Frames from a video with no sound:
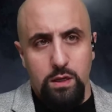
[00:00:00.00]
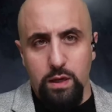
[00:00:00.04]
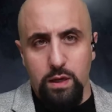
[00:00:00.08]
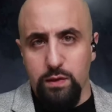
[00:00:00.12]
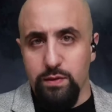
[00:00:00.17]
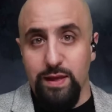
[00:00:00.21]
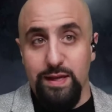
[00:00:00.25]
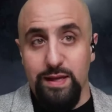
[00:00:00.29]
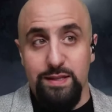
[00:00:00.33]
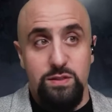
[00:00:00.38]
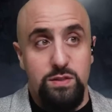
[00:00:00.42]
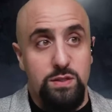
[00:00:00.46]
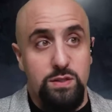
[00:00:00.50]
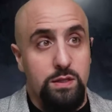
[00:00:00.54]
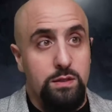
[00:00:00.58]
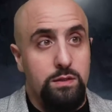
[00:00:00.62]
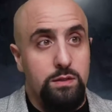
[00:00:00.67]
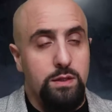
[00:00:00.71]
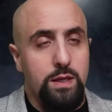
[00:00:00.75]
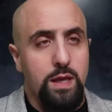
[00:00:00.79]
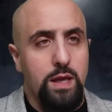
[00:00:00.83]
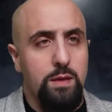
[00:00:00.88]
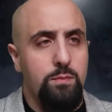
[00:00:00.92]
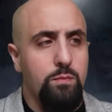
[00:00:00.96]
and that's
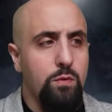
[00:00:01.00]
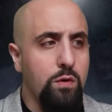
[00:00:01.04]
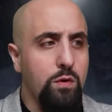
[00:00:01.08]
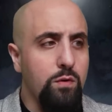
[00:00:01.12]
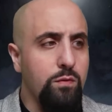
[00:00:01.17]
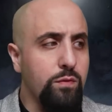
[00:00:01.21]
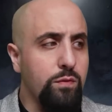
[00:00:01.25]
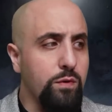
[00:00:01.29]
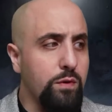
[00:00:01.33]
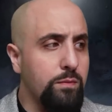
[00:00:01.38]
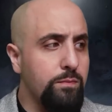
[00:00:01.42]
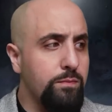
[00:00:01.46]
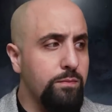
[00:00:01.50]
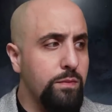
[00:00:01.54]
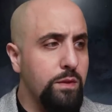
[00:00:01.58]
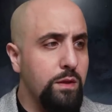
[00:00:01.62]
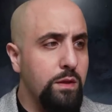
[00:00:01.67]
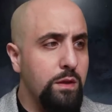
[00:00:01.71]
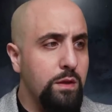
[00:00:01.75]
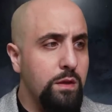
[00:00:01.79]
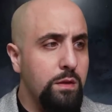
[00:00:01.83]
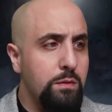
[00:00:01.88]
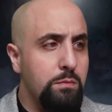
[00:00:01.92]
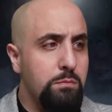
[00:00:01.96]
it, game over.
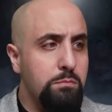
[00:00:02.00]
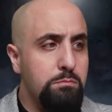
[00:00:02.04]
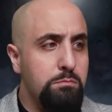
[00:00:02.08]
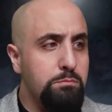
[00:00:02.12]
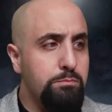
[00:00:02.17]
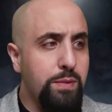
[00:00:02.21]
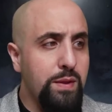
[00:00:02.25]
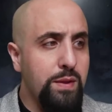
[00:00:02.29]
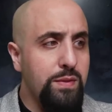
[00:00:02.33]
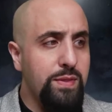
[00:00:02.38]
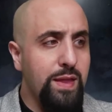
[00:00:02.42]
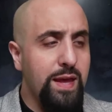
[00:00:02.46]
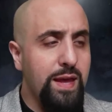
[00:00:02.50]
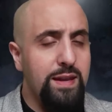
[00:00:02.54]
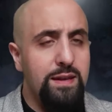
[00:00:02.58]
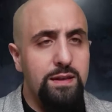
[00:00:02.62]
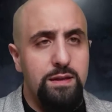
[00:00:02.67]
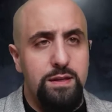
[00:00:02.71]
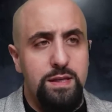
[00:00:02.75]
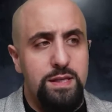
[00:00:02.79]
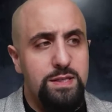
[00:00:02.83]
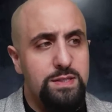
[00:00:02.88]
But that